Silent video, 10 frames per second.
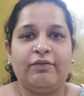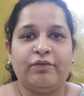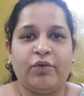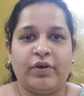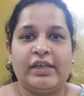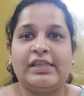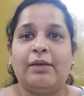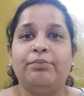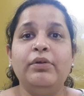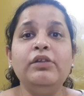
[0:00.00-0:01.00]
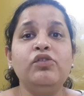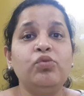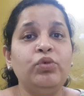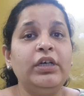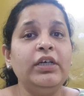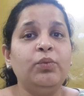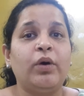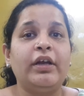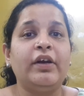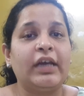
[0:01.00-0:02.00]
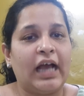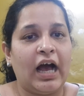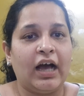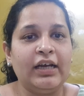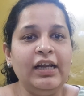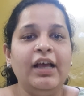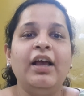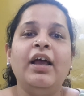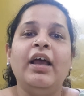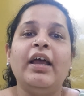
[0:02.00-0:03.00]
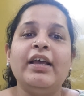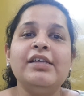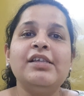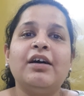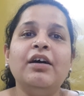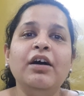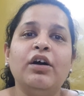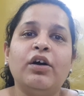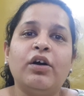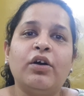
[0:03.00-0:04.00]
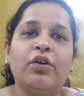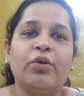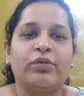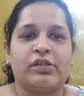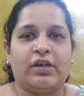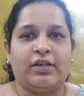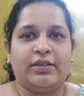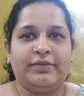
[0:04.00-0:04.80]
For example, student 1, Rehan, is a grocer.